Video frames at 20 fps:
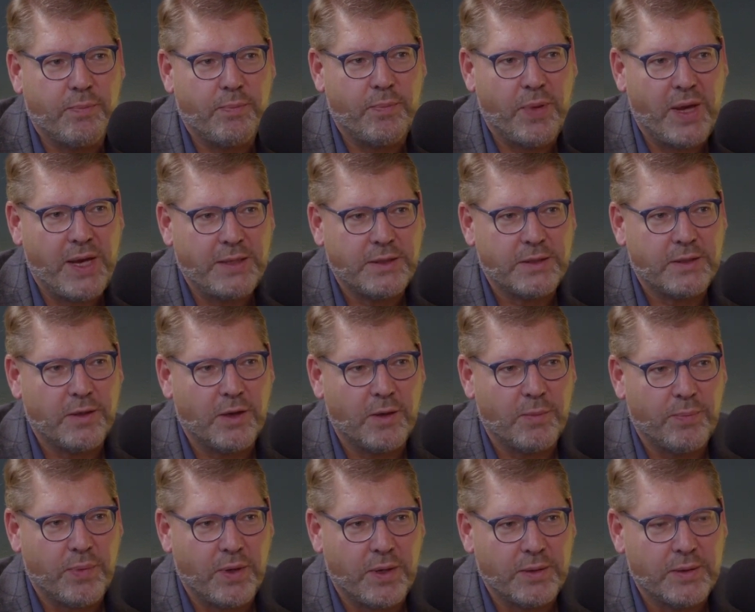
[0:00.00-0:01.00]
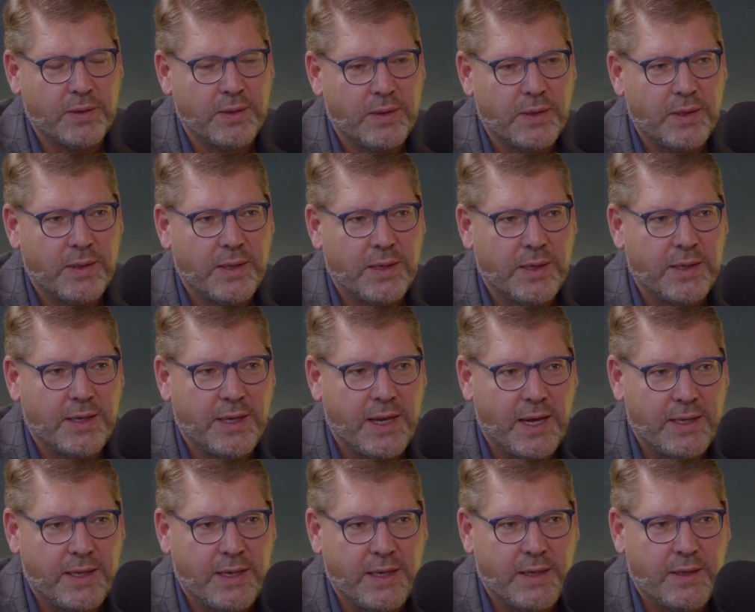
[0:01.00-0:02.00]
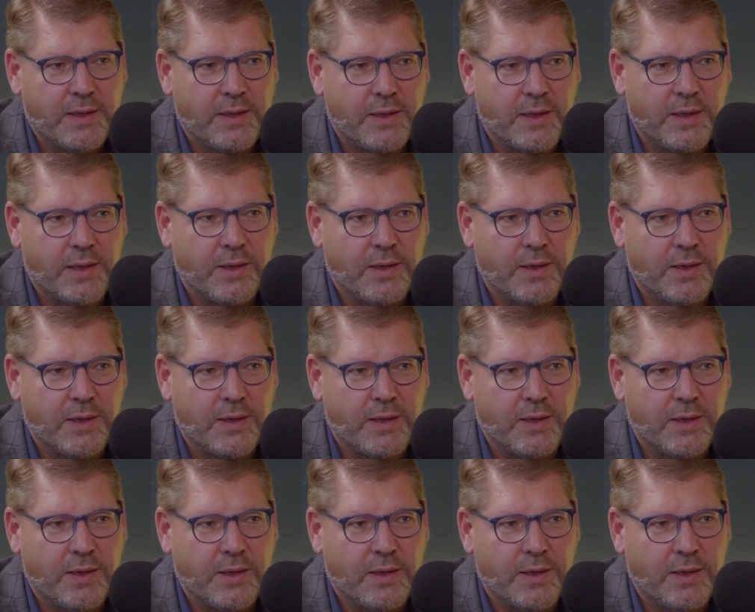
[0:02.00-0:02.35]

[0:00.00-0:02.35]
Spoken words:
based upon getting